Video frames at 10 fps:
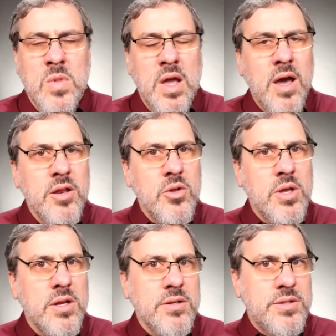How do you
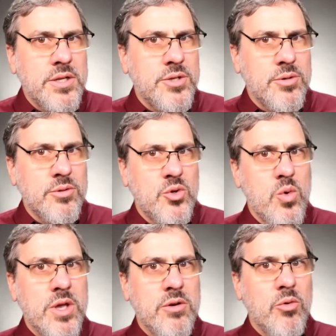get a digital
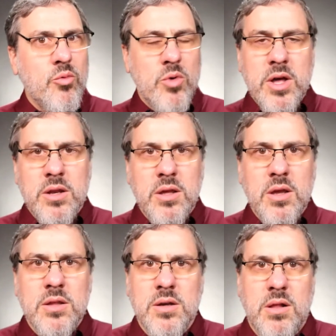twin running
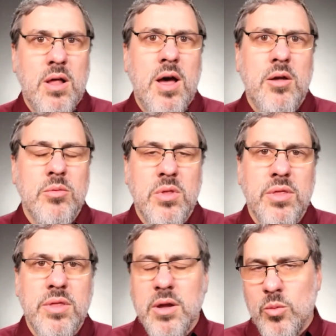in the cloud with
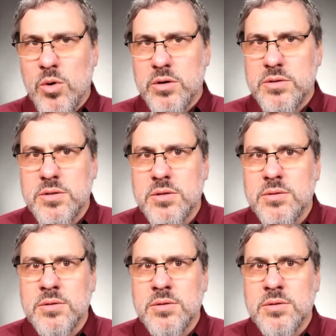ThingWorx?